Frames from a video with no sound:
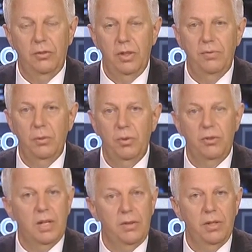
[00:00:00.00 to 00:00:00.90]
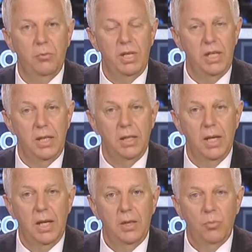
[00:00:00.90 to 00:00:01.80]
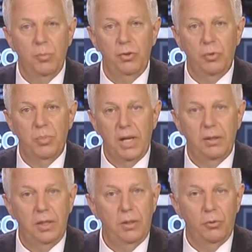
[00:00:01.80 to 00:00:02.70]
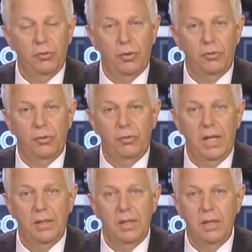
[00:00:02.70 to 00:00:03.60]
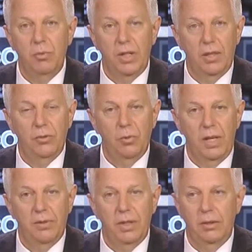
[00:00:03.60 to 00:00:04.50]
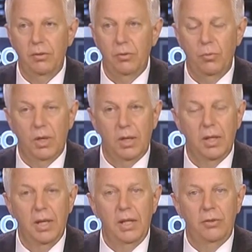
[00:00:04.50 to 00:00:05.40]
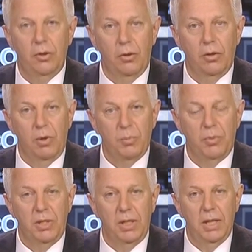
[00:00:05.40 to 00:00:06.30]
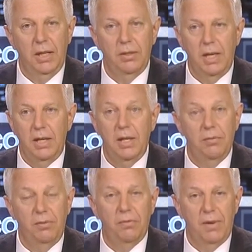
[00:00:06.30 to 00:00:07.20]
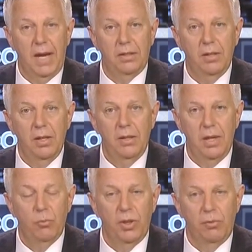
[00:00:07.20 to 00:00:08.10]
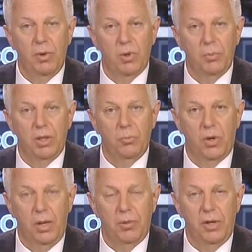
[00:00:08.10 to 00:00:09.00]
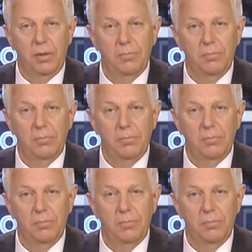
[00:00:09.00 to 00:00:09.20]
It's an influence that I think we need. Well, but Mr. Palladino has also said that he would not do anything to hurt a Republican candidate if, in fact, they won the Republican primary.